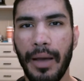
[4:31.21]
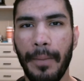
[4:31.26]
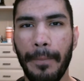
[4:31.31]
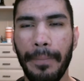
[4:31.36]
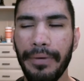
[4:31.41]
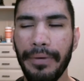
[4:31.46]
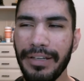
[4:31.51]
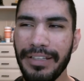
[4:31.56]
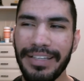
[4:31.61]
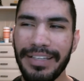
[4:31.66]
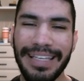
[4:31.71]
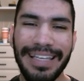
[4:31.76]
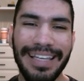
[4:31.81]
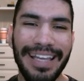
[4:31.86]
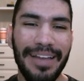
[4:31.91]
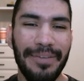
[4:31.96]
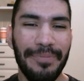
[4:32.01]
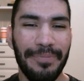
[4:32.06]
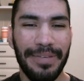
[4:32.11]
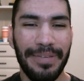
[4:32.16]
But you
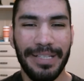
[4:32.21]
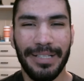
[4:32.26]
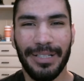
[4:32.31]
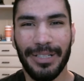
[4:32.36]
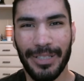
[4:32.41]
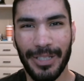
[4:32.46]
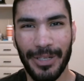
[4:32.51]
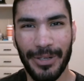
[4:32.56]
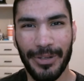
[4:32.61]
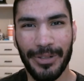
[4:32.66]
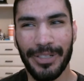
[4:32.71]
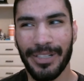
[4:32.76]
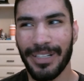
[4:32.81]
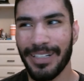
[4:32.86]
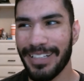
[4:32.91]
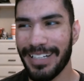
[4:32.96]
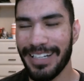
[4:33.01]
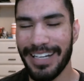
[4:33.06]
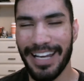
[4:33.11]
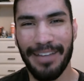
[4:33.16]
can't be a loner
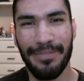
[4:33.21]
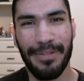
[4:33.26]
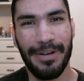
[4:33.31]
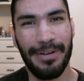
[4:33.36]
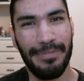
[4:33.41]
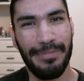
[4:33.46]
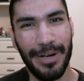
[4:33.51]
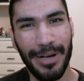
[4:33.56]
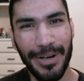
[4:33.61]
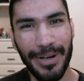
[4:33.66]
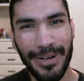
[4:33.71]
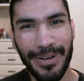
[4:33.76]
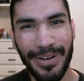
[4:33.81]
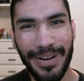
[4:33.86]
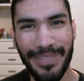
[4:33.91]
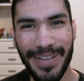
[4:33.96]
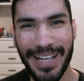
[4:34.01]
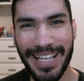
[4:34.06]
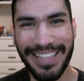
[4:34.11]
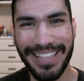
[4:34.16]
in an MMO.
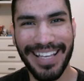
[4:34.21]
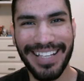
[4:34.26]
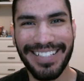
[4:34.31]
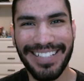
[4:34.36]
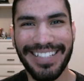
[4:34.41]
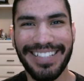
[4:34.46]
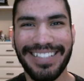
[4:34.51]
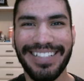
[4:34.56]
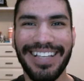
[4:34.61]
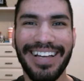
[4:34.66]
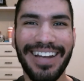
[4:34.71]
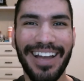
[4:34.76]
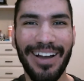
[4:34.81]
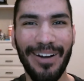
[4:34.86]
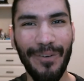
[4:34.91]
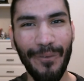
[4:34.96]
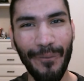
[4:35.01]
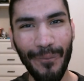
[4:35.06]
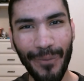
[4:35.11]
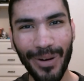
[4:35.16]
I mean, that's just not
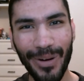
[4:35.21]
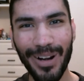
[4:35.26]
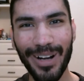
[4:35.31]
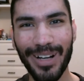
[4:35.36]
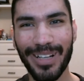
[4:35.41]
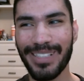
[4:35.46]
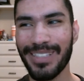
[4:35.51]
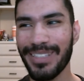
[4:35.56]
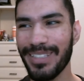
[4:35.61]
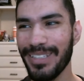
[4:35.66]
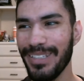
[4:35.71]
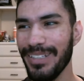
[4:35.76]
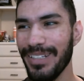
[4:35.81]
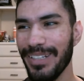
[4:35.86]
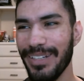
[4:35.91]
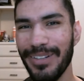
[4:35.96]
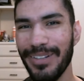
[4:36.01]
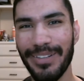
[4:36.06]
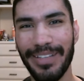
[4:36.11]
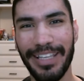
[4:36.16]
how it works,
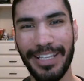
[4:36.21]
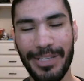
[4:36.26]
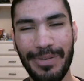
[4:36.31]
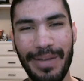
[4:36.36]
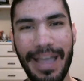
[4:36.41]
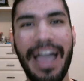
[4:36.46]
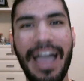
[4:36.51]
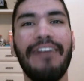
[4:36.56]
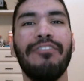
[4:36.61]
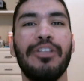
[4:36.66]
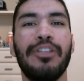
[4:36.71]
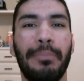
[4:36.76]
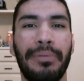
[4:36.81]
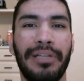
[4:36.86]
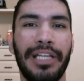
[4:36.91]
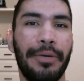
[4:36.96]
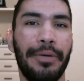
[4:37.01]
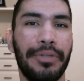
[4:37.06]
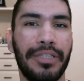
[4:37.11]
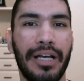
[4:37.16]
Like, you have to
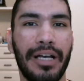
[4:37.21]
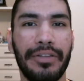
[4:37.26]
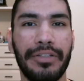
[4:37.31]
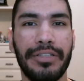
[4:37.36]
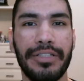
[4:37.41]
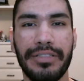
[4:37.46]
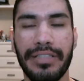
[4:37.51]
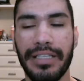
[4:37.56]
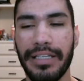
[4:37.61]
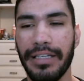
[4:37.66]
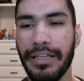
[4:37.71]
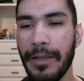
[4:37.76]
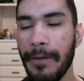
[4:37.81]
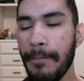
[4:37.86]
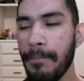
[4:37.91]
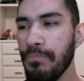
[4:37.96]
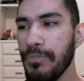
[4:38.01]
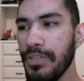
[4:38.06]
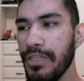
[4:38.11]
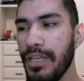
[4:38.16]
play with others, and
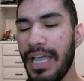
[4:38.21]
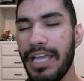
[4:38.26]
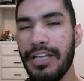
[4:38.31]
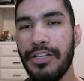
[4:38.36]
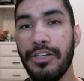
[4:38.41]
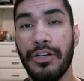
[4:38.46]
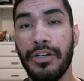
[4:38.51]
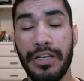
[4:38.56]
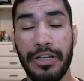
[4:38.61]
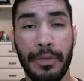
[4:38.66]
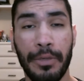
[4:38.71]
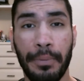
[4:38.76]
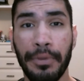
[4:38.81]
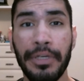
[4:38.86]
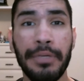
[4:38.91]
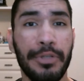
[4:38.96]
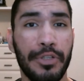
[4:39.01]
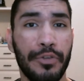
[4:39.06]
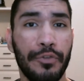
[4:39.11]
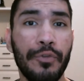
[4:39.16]
you're
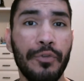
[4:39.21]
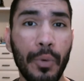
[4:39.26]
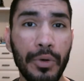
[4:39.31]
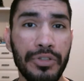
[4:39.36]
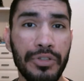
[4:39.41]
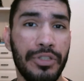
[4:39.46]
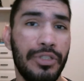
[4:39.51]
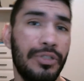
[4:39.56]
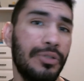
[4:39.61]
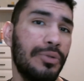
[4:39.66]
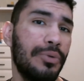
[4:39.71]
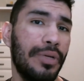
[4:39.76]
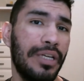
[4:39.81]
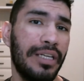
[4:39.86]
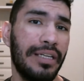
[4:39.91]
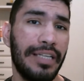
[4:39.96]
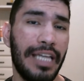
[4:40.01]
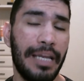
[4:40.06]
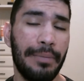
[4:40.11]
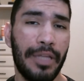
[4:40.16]
pretty much forced to in
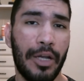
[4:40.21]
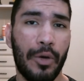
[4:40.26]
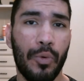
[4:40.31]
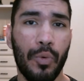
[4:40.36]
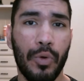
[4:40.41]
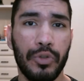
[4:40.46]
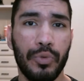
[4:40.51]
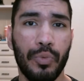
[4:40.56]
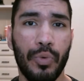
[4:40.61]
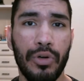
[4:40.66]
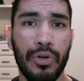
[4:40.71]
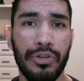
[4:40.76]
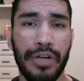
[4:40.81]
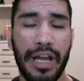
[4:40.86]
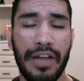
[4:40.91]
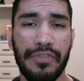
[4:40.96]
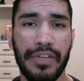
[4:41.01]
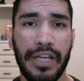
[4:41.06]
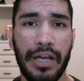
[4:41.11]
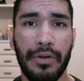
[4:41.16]
a game like World of
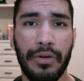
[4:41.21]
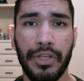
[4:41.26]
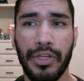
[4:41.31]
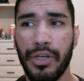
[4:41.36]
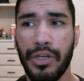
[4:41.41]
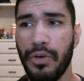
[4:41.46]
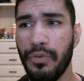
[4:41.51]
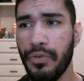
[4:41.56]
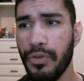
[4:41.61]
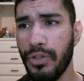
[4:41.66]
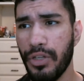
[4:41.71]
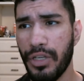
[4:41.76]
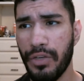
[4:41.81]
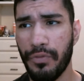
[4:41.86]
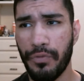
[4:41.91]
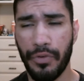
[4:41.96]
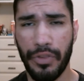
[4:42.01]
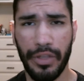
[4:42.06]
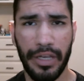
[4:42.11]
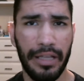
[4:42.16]
Warcraft now. If you're looking
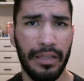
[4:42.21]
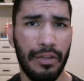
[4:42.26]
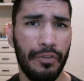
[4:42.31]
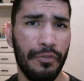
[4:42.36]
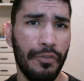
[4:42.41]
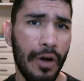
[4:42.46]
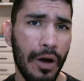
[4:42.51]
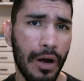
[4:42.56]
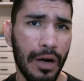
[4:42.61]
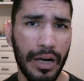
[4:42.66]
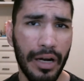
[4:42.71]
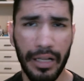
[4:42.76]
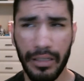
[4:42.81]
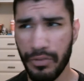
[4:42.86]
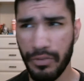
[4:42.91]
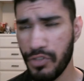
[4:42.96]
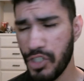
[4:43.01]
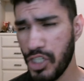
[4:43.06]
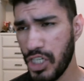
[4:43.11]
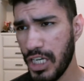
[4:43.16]
for the LFR,
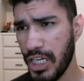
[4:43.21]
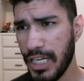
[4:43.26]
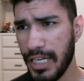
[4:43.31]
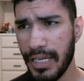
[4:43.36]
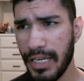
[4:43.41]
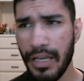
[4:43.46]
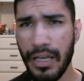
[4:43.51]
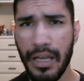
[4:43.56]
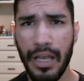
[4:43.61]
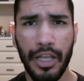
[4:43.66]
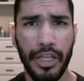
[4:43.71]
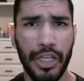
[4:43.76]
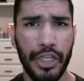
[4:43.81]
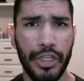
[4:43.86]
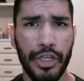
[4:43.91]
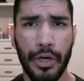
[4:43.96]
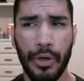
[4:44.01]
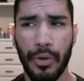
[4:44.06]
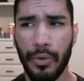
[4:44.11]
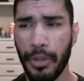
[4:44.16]
LFG,
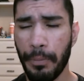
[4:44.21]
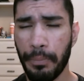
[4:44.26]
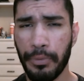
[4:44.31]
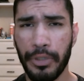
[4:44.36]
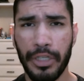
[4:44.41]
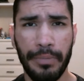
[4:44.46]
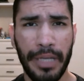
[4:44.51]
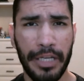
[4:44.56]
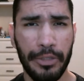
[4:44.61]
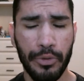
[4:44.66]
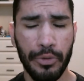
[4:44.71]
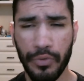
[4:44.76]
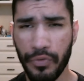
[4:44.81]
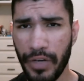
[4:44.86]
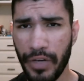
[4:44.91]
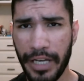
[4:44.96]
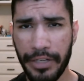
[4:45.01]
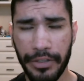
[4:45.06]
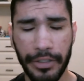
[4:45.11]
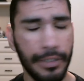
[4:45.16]
the pre-made group
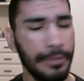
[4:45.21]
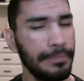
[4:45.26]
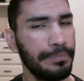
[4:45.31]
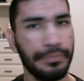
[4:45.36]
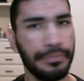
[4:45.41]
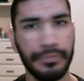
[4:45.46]
finder,